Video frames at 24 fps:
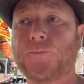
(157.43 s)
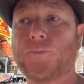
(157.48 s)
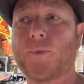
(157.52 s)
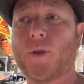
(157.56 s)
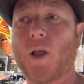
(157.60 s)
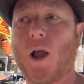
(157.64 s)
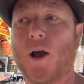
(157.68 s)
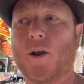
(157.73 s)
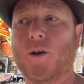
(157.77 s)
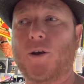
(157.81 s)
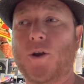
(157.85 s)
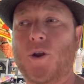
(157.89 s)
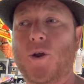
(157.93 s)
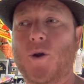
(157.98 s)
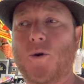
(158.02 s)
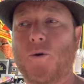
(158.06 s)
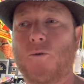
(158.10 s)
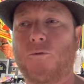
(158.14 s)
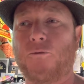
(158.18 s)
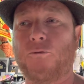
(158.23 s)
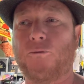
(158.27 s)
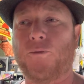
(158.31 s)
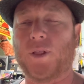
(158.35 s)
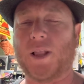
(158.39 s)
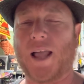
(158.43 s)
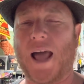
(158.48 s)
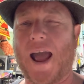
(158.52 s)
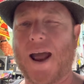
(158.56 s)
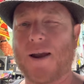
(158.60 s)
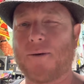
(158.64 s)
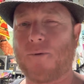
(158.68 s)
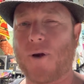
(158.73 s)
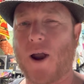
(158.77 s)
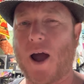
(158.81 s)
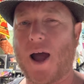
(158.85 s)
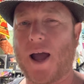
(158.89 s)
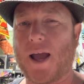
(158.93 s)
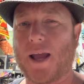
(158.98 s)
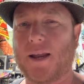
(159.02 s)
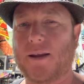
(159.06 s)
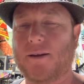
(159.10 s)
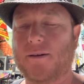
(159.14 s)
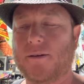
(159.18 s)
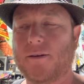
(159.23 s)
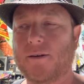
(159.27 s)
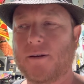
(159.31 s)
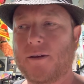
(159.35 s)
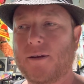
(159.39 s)
a new flat ride,
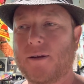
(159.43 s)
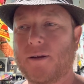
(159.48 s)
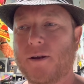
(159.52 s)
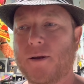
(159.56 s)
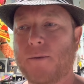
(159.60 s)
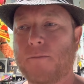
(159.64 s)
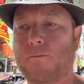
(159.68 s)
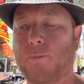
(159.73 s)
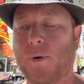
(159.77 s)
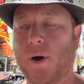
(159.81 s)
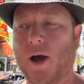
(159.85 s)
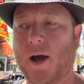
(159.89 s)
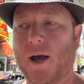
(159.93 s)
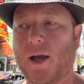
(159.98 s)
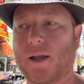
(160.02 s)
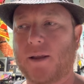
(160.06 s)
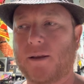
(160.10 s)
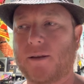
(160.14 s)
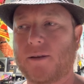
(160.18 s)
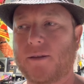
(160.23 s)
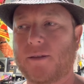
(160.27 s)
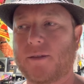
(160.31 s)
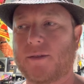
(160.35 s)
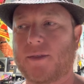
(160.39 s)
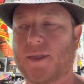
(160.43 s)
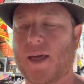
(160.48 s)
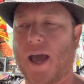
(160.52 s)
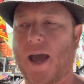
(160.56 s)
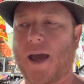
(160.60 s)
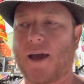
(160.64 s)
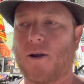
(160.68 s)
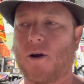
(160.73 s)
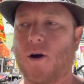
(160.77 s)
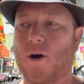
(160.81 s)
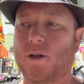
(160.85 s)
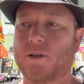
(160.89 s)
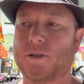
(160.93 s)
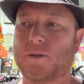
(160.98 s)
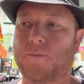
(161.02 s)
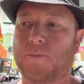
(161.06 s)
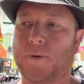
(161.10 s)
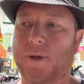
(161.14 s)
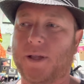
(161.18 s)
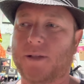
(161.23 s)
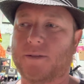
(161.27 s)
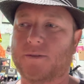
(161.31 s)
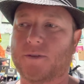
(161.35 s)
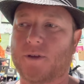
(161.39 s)
but that all
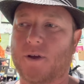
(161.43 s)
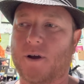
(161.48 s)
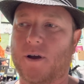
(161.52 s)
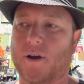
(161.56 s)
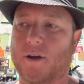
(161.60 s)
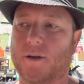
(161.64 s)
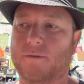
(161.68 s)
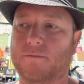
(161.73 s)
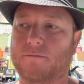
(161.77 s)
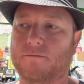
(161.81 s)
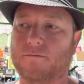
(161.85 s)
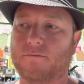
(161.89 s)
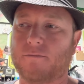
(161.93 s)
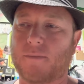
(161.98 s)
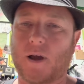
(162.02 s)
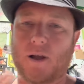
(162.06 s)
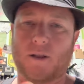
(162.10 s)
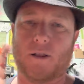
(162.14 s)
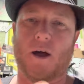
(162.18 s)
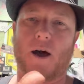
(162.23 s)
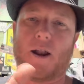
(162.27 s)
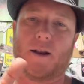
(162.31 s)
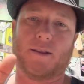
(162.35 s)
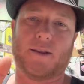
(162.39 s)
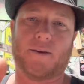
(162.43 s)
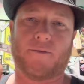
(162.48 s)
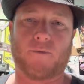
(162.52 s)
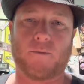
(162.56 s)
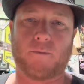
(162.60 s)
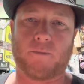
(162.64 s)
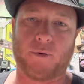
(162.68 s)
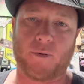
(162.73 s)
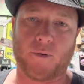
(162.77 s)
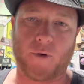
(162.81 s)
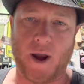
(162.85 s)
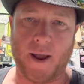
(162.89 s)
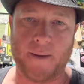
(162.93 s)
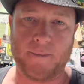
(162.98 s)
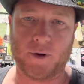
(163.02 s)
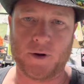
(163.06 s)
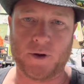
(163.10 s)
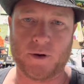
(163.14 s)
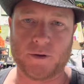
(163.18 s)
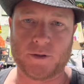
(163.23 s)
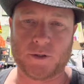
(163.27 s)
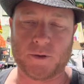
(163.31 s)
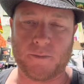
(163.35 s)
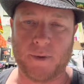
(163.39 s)
depends on a lot of different
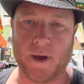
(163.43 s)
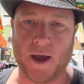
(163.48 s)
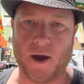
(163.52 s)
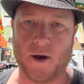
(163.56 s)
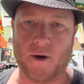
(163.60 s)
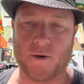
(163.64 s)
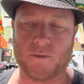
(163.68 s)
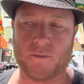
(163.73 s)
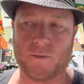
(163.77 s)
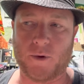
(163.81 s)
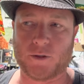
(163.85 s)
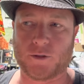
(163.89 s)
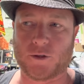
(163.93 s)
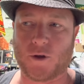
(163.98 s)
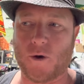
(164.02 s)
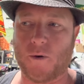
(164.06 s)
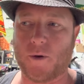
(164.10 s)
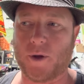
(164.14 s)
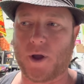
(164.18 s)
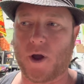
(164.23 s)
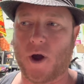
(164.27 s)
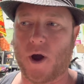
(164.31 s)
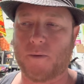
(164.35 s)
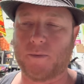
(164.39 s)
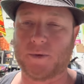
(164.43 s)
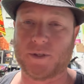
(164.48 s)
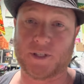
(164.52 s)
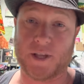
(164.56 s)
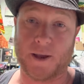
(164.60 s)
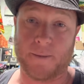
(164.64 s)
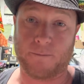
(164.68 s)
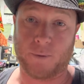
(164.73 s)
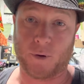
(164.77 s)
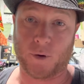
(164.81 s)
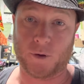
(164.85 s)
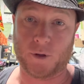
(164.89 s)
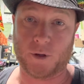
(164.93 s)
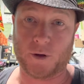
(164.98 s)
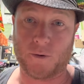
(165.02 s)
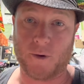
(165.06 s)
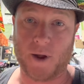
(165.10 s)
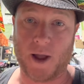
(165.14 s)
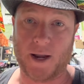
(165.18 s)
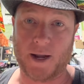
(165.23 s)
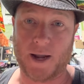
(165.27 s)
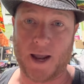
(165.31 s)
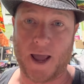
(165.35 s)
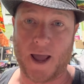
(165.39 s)
parameters about what's going on with Zamperla
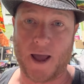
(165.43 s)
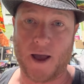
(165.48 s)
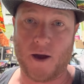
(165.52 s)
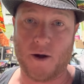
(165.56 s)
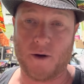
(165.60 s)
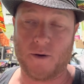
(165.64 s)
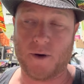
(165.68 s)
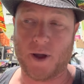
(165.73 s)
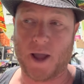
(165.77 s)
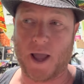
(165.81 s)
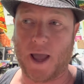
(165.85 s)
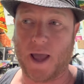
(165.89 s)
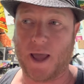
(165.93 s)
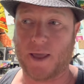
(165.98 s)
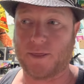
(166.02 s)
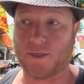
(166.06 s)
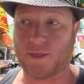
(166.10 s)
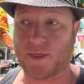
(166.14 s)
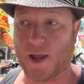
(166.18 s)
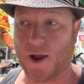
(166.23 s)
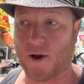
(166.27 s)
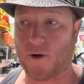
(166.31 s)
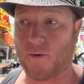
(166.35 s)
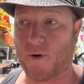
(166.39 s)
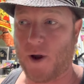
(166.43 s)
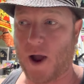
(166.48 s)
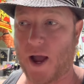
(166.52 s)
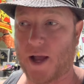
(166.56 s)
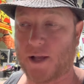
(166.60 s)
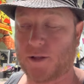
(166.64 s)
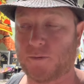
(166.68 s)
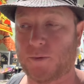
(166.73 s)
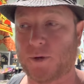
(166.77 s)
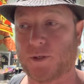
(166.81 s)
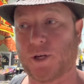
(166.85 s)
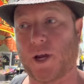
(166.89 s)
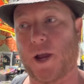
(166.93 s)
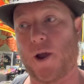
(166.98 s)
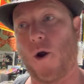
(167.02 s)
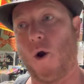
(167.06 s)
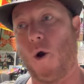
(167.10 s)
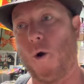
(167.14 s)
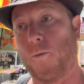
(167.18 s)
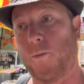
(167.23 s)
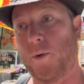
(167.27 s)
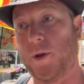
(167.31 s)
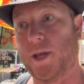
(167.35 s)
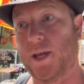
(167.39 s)
right now and their rides, which I
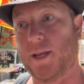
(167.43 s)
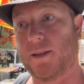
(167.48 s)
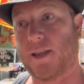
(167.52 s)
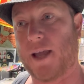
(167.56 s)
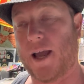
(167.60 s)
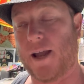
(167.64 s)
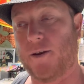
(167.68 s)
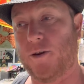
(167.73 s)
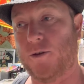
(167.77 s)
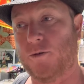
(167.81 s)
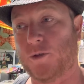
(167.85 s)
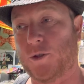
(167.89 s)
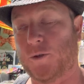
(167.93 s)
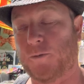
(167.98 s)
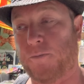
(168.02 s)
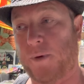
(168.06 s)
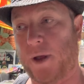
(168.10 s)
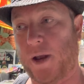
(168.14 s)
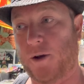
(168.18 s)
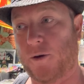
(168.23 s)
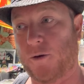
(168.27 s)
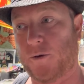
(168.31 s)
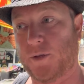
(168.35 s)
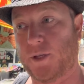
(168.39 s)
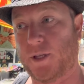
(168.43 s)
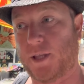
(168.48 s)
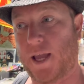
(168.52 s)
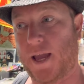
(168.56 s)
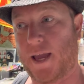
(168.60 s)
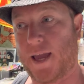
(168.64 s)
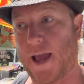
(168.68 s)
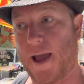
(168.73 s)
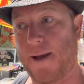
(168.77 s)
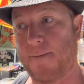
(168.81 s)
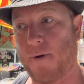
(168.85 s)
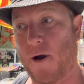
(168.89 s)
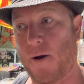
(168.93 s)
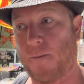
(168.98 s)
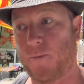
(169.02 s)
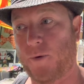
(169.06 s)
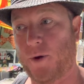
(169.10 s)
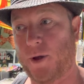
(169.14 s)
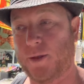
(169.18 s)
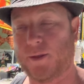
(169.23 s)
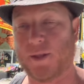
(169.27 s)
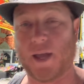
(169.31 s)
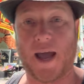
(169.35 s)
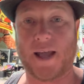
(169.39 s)
hope we get that new spinner that they came up
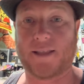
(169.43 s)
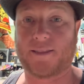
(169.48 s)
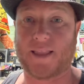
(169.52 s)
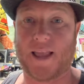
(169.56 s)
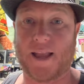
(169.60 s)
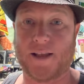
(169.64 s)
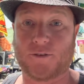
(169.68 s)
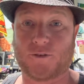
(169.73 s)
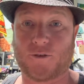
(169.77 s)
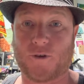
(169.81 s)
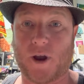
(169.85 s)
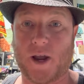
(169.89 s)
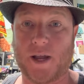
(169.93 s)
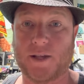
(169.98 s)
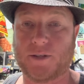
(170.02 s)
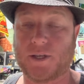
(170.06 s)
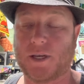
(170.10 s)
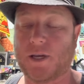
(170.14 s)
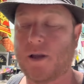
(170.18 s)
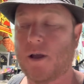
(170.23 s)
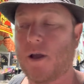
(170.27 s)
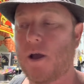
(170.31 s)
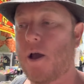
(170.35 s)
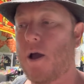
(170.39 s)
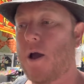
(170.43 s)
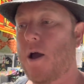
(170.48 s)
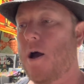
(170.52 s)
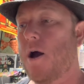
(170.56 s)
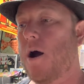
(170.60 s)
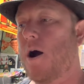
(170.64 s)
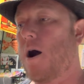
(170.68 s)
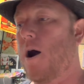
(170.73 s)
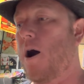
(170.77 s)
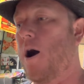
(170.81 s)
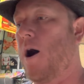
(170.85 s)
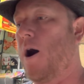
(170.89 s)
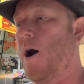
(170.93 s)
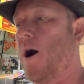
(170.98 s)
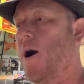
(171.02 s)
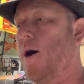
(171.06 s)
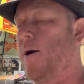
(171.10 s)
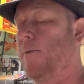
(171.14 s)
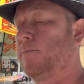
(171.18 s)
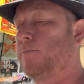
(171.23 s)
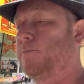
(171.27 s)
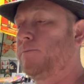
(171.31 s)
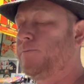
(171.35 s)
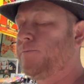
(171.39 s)
with. That thing's crazy.
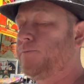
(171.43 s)
But